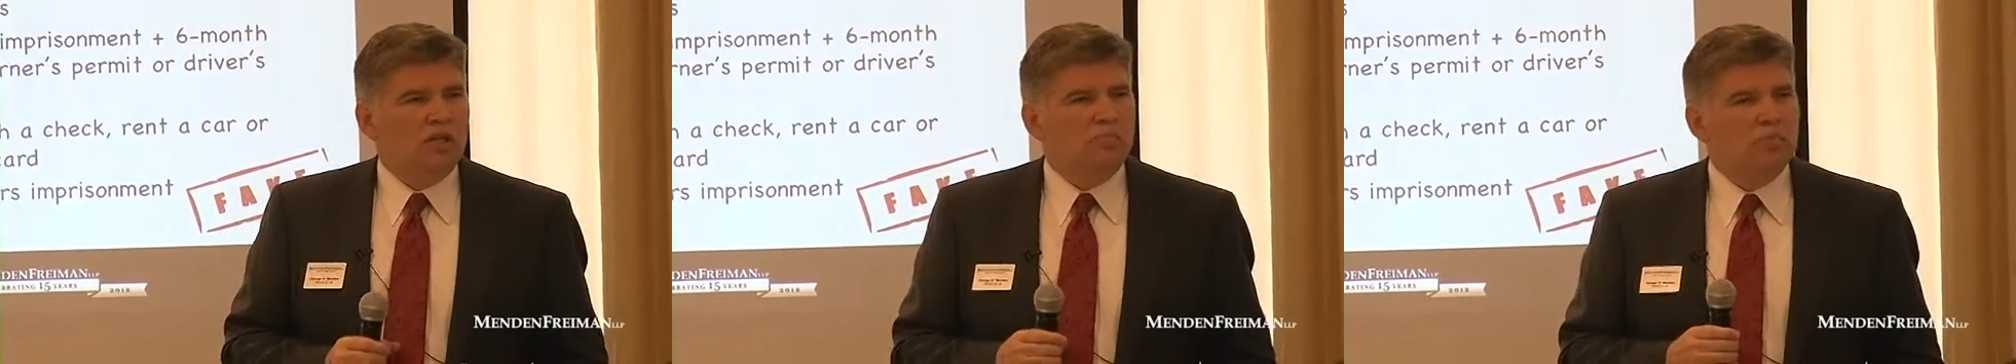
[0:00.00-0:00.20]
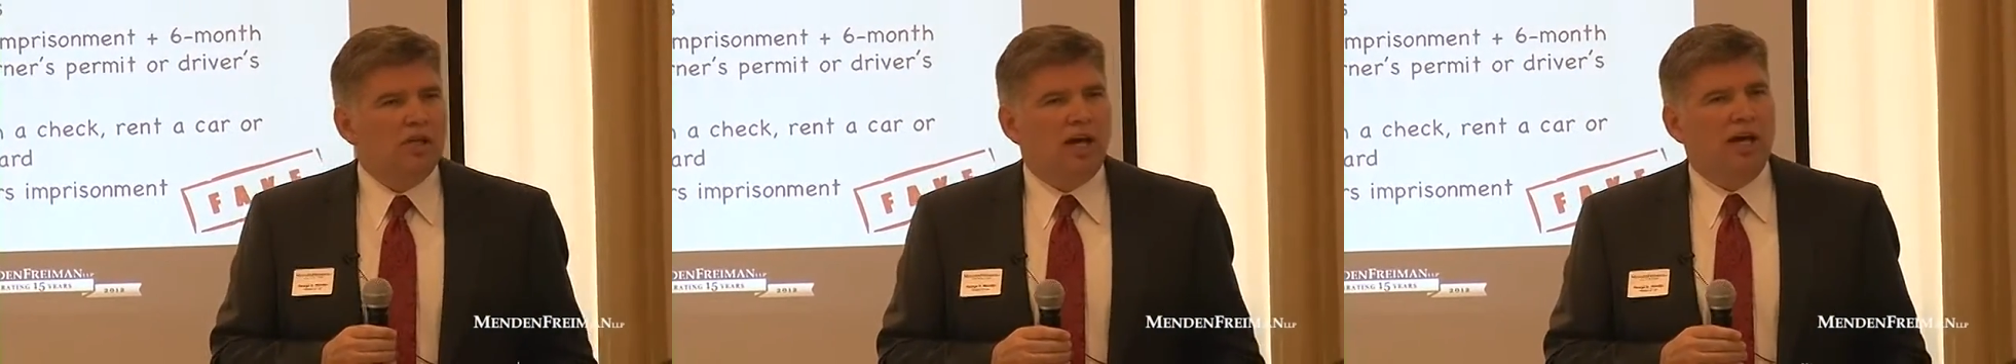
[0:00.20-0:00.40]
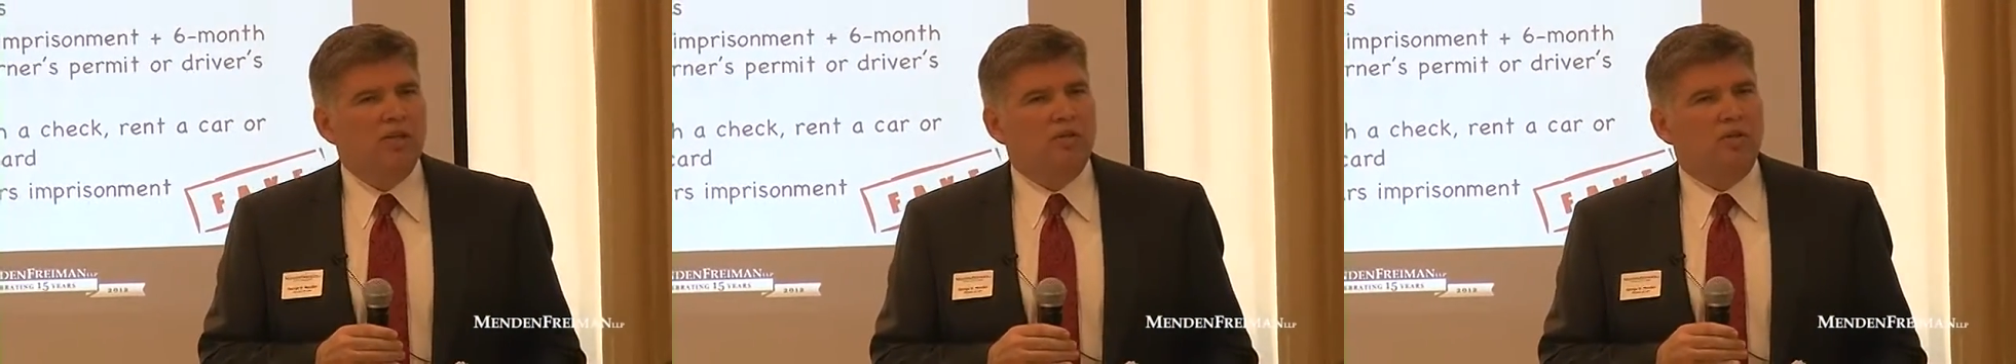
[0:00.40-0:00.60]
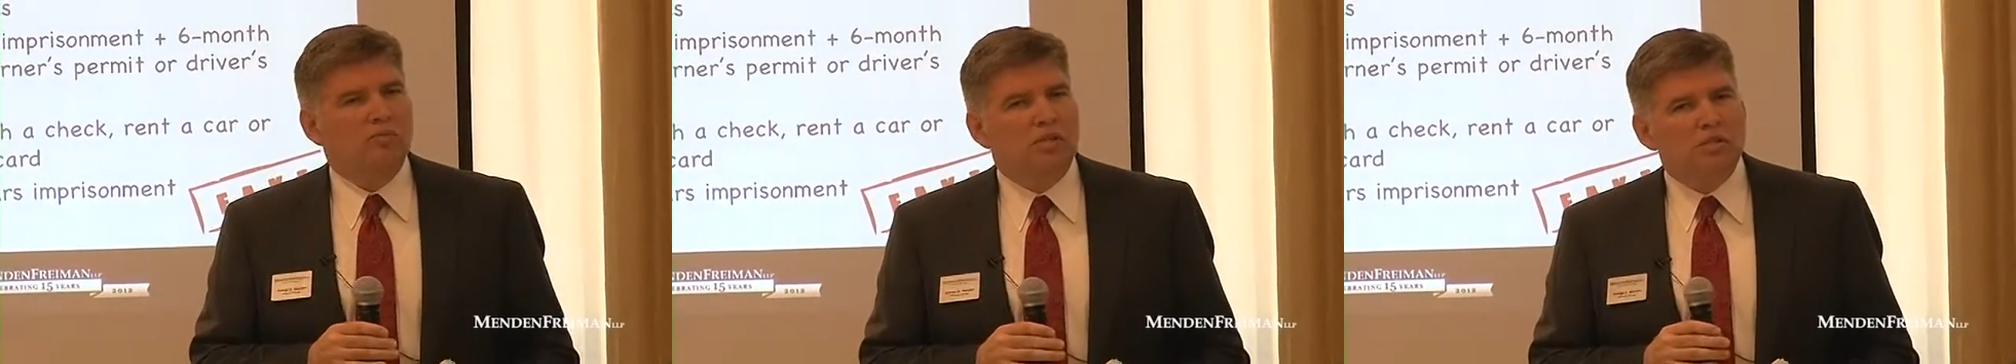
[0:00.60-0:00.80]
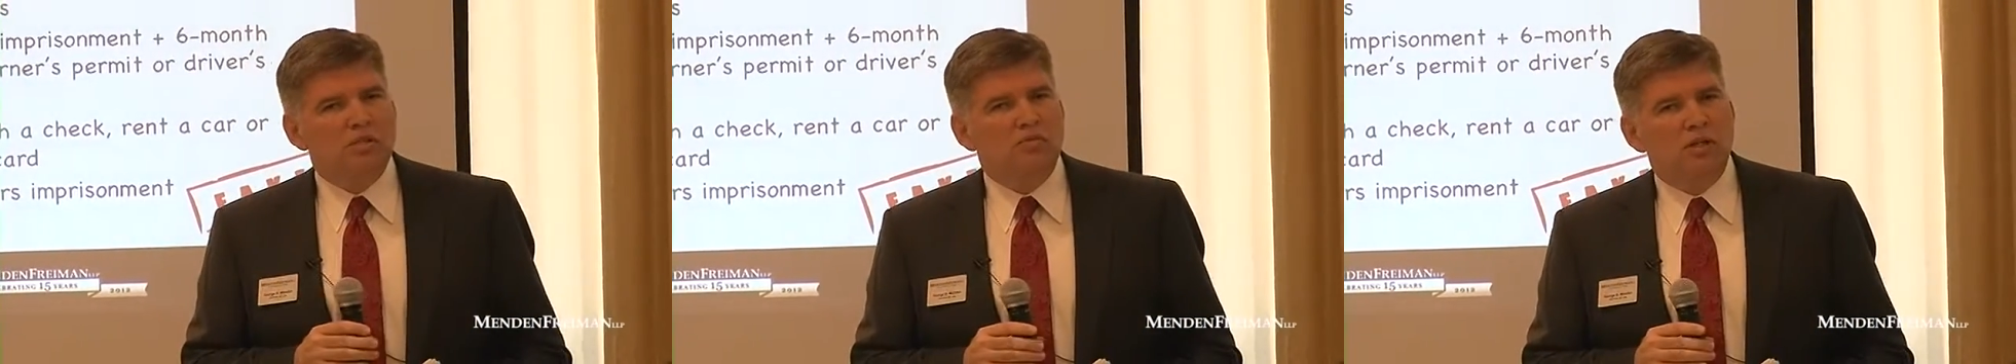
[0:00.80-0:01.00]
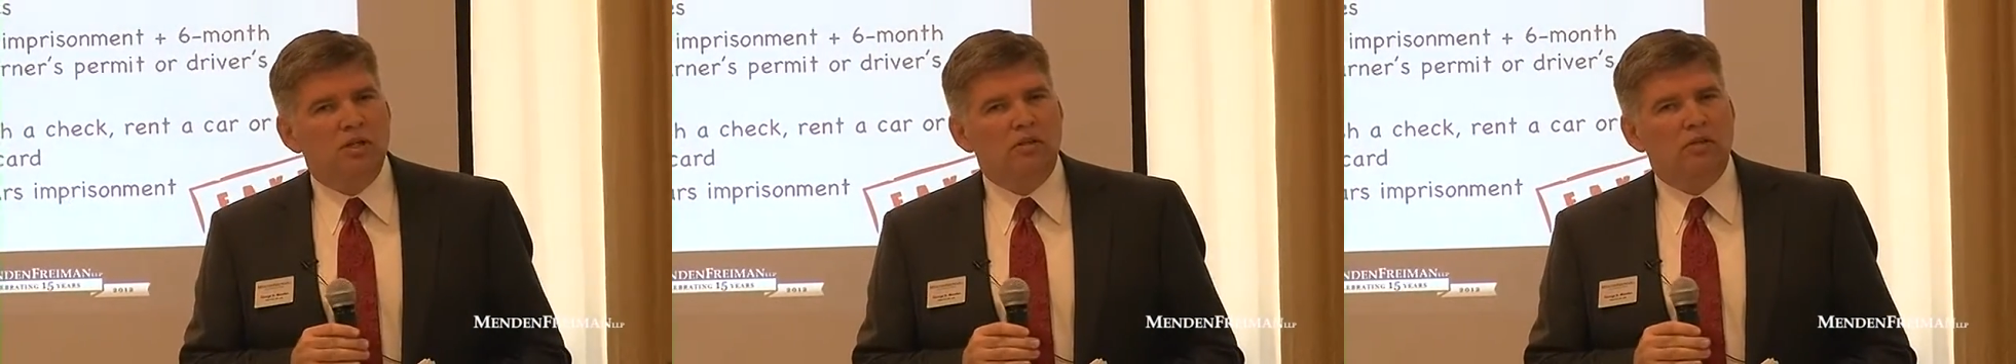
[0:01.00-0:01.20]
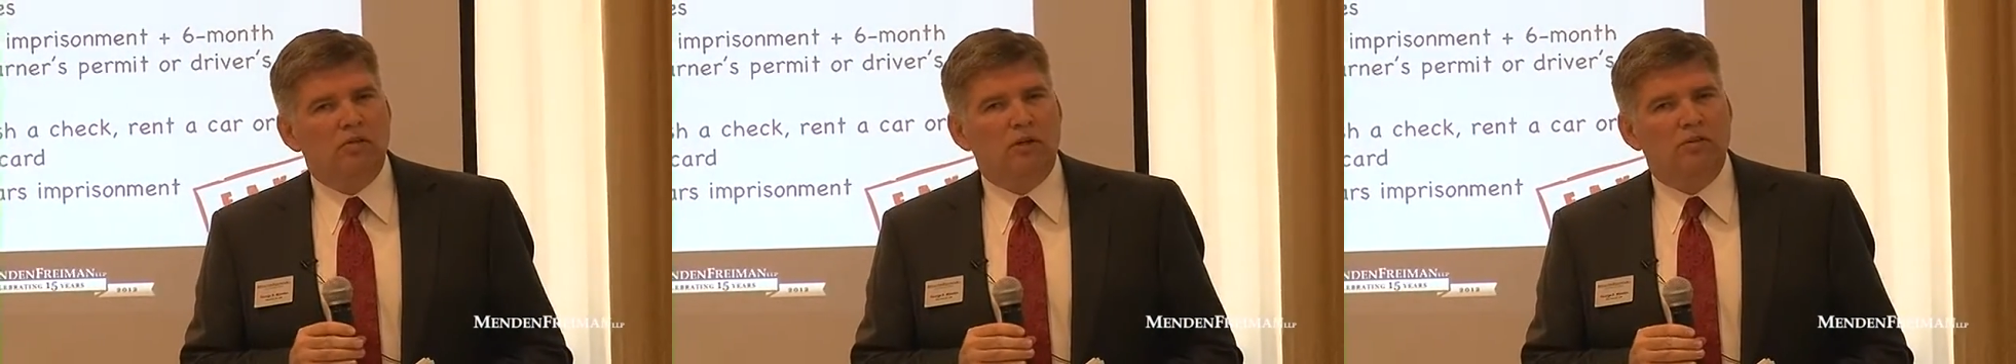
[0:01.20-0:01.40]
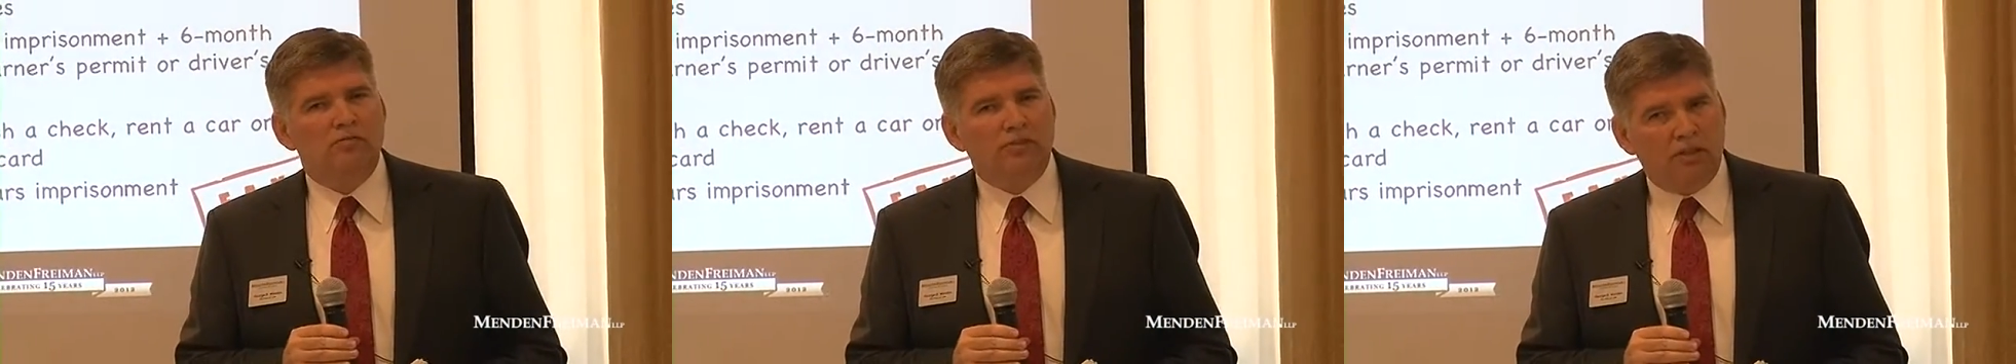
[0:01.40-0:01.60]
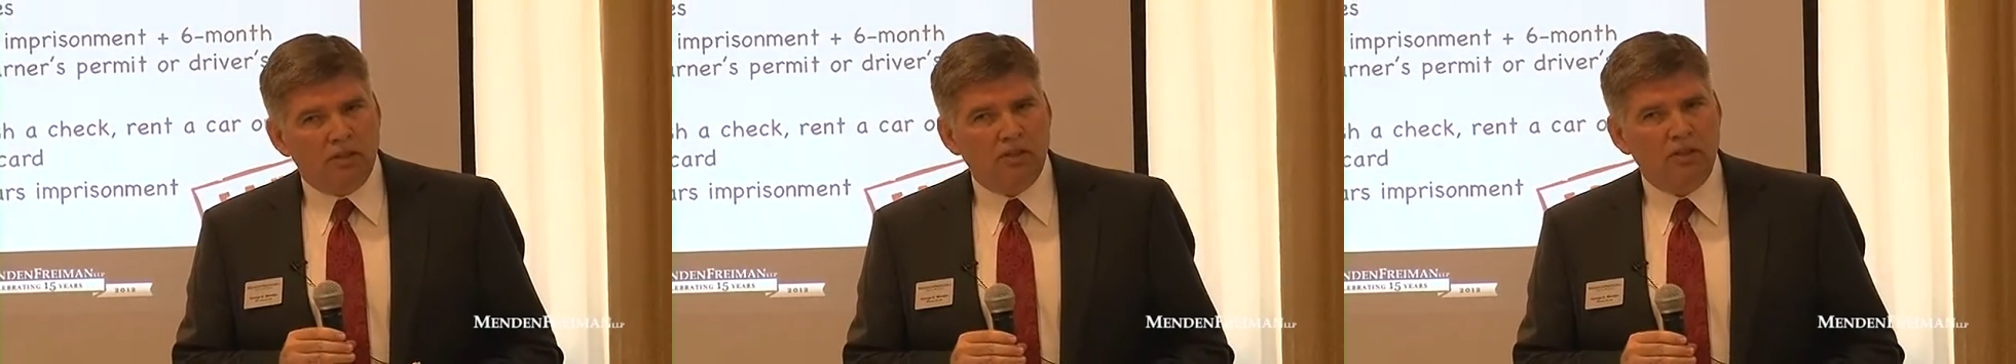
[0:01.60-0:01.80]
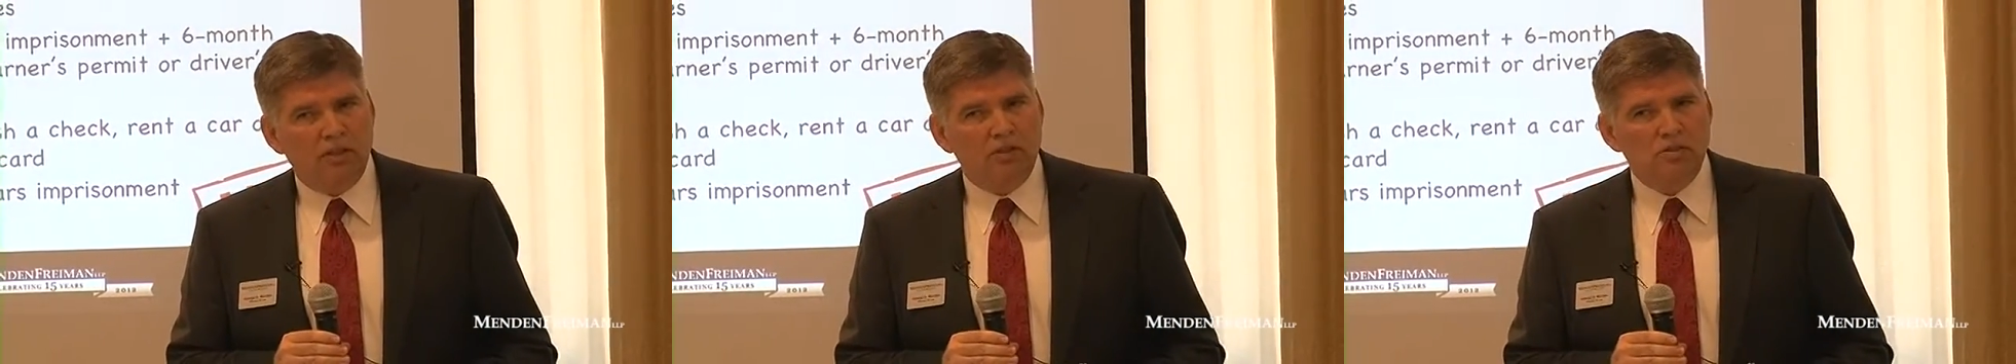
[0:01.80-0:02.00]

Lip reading: can be either a misdemeanor or a felony